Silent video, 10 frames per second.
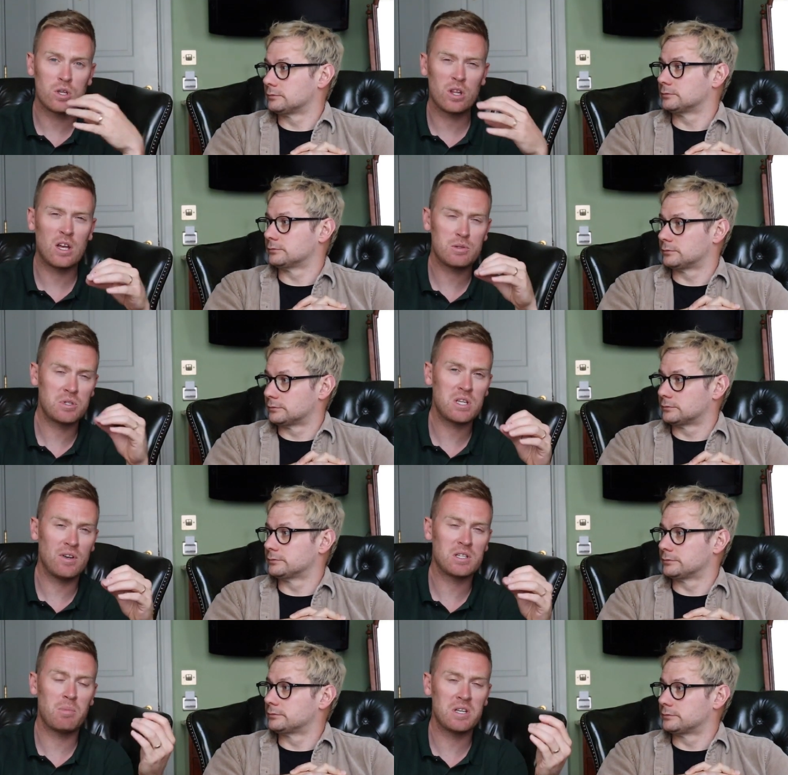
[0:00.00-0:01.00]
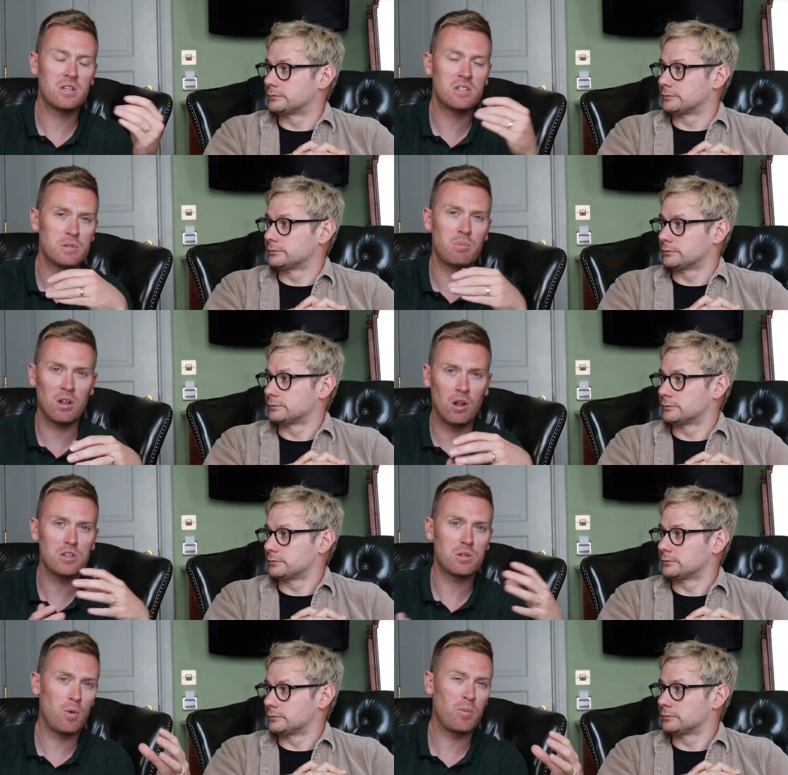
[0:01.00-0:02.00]
Speaker 1: so they're specific to businesses, but
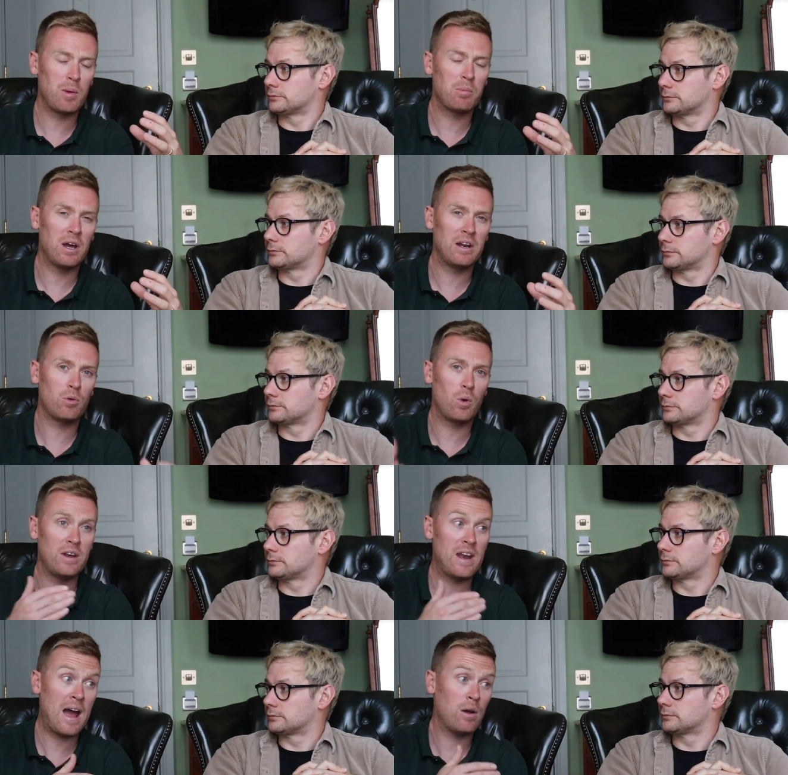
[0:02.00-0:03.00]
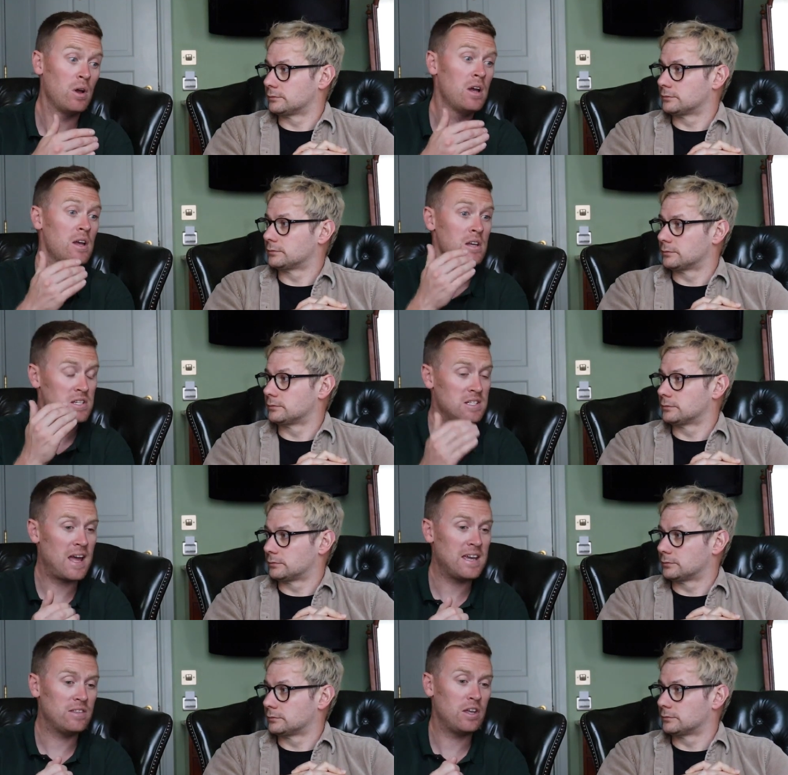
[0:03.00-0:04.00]
lots of them have been applied everywhere now,
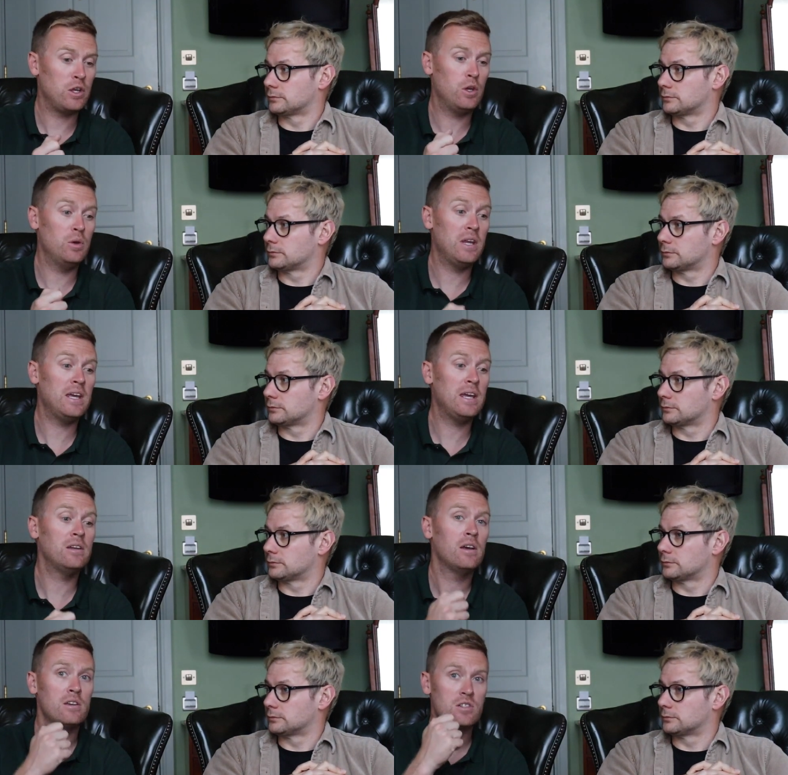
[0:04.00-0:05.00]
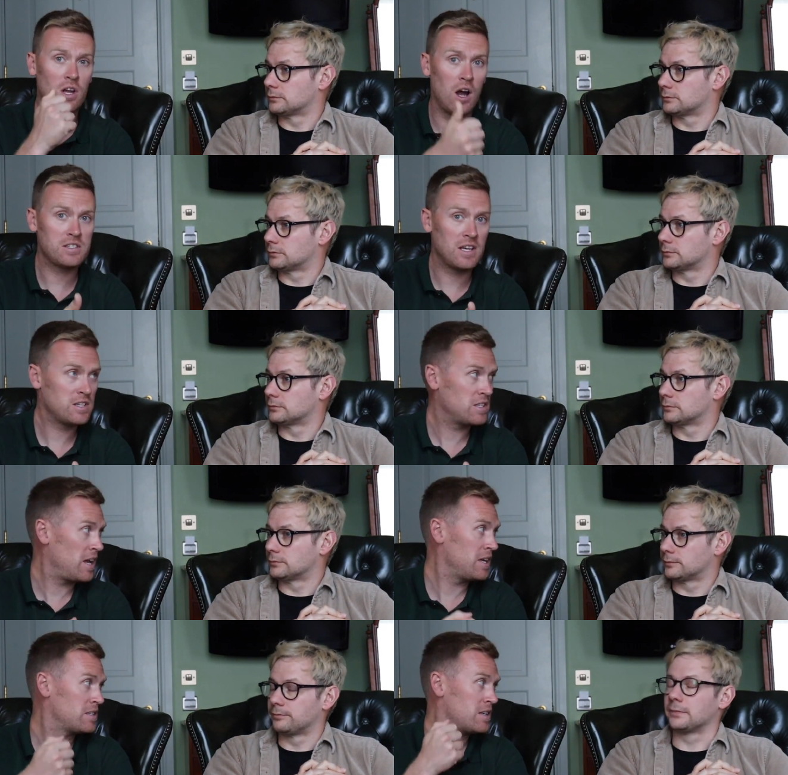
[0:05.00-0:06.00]
state that you need starting
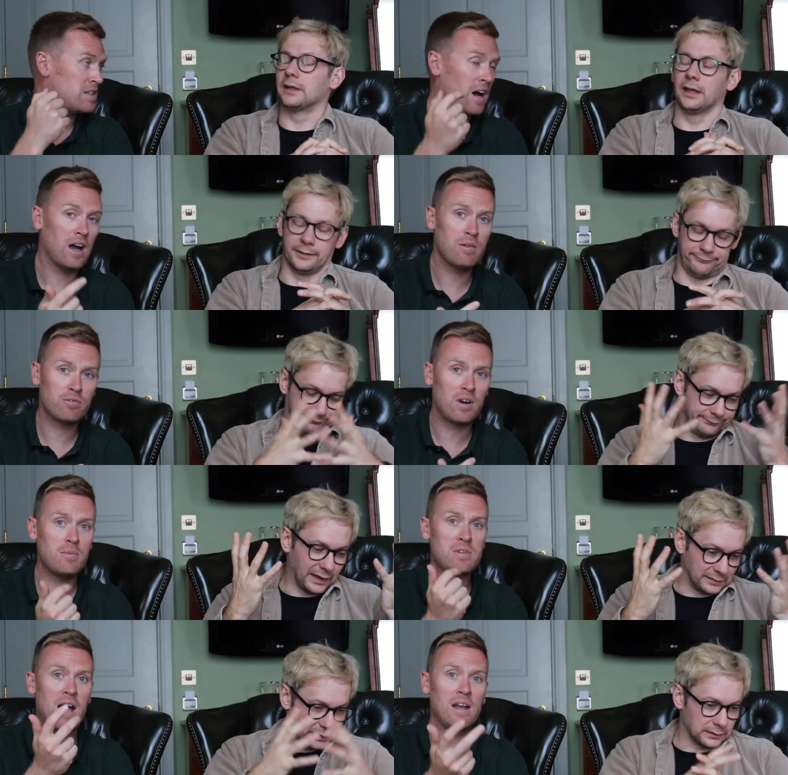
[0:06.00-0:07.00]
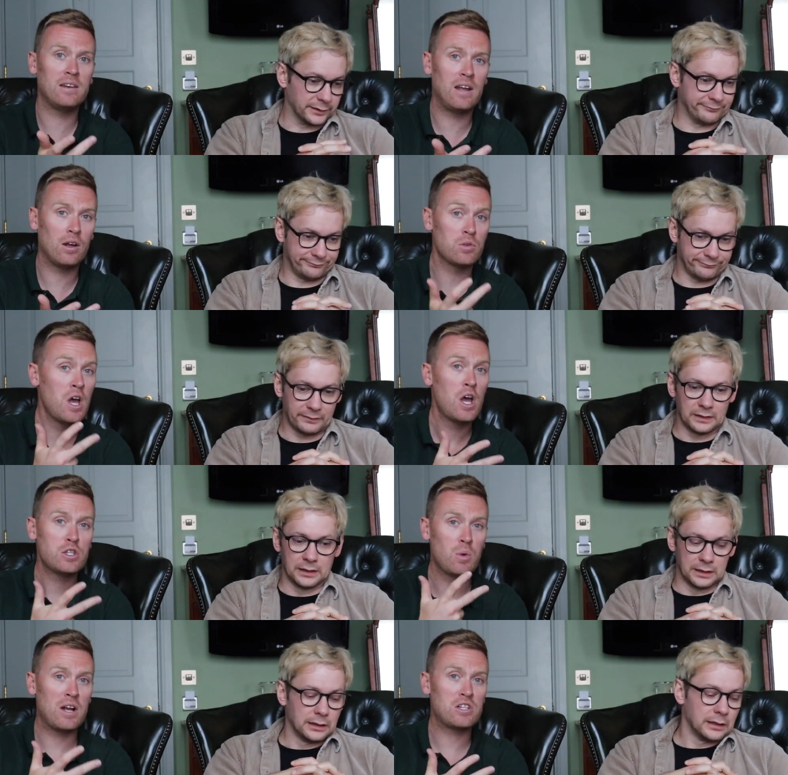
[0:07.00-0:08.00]
stakes, time frames, exactly. and angles.
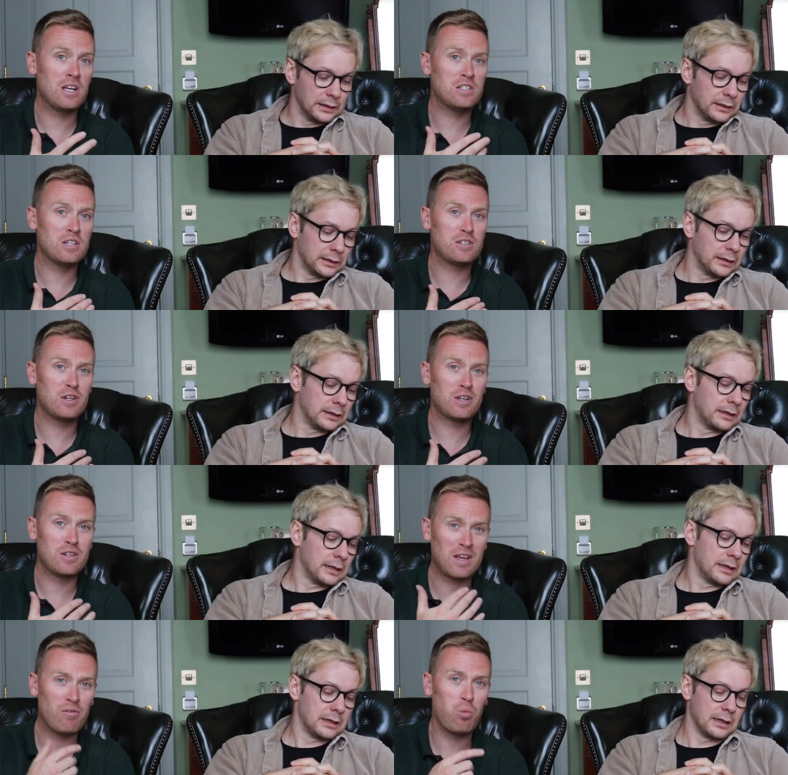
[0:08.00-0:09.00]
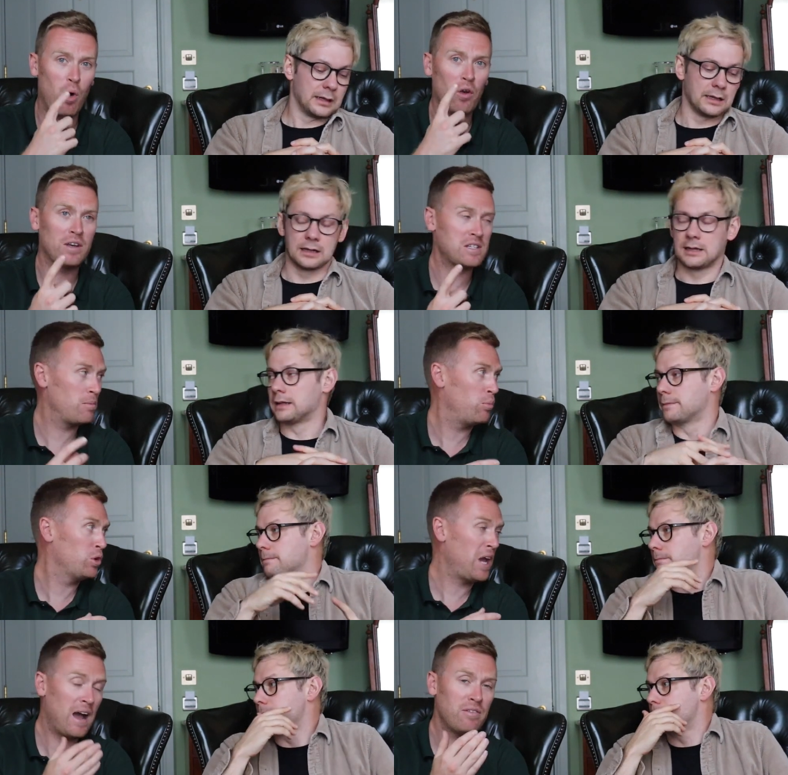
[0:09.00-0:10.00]
So actually, to, to, to give one
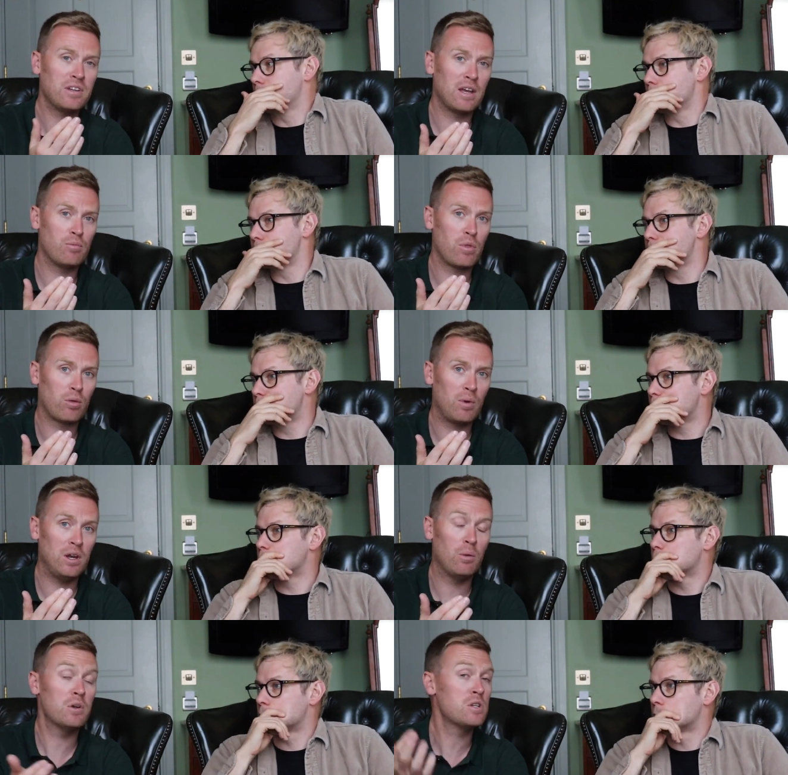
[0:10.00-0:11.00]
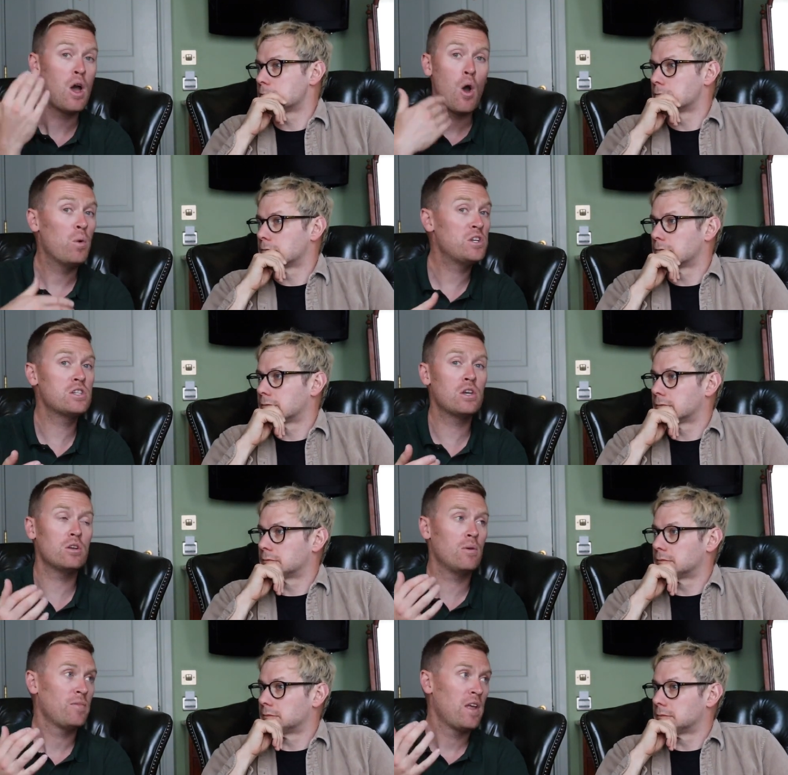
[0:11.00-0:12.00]
example, you have to give them three numbers, which is
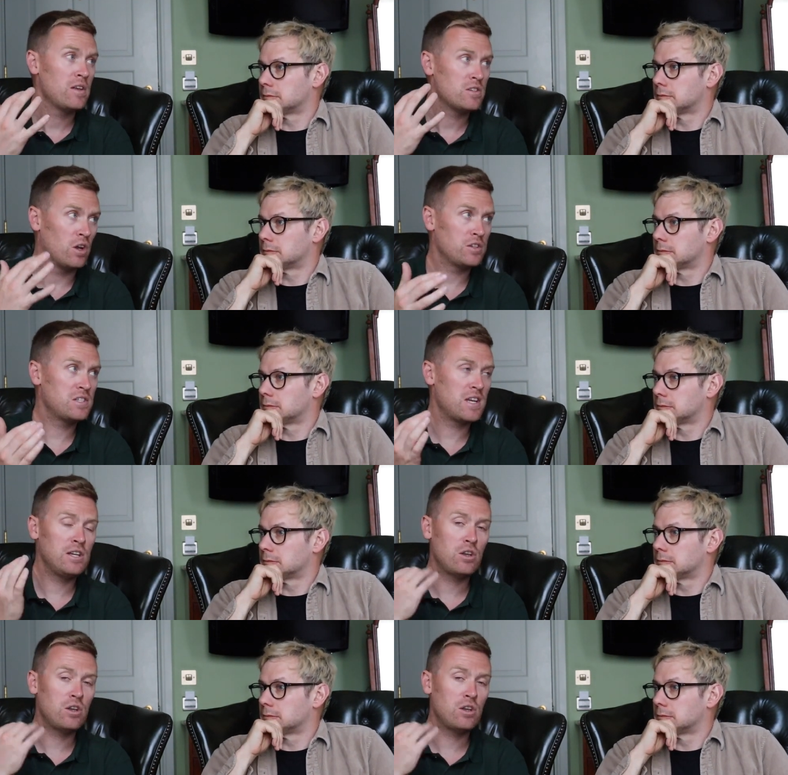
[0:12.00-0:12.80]
a, not to say